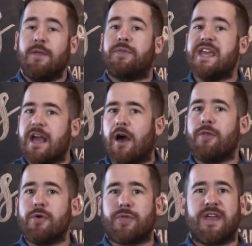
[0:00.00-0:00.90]
The
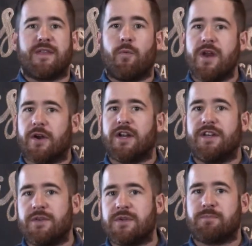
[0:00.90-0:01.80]
other thing that we are going
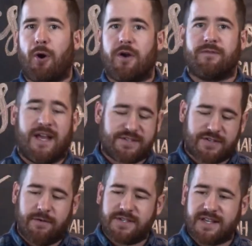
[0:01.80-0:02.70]
to do as part of that
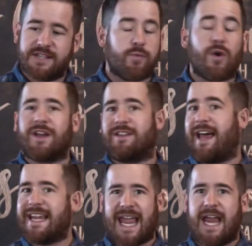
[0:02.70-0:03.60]
service is we're going to
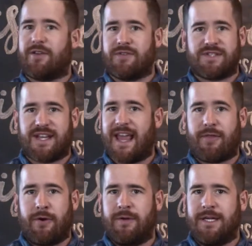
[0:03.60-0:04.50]
light candles
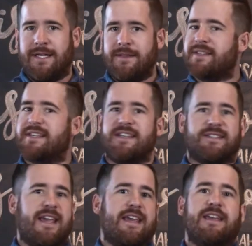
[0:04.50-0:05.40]
together. This
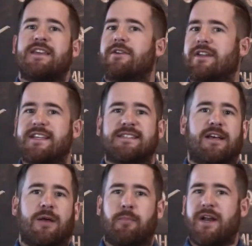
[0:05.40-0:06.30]
is a yearly
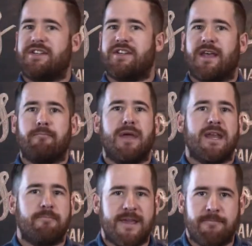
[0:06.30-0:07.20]
celebration that
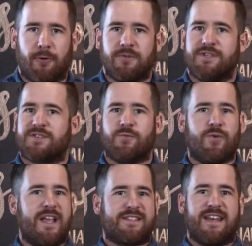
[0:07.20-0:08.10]
many people just
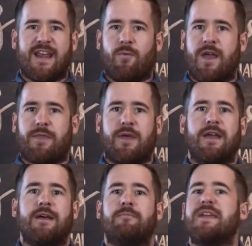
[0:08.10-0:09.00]
resonate with
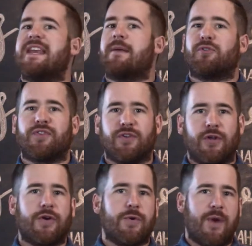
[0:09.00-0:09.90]
being able to
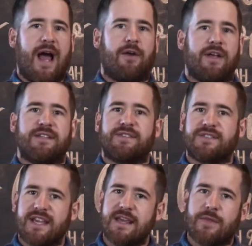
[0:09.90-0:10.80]
look around and
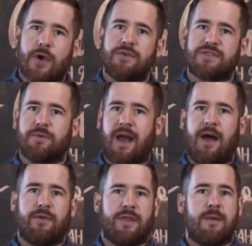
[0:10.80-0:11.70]
see those
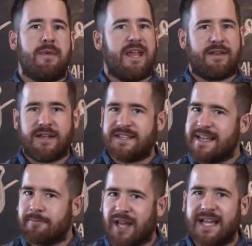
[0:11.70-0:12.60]
around them in a
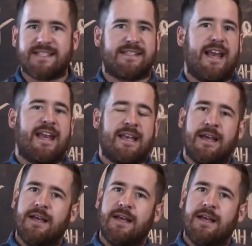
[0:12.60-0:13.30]
dim light setting,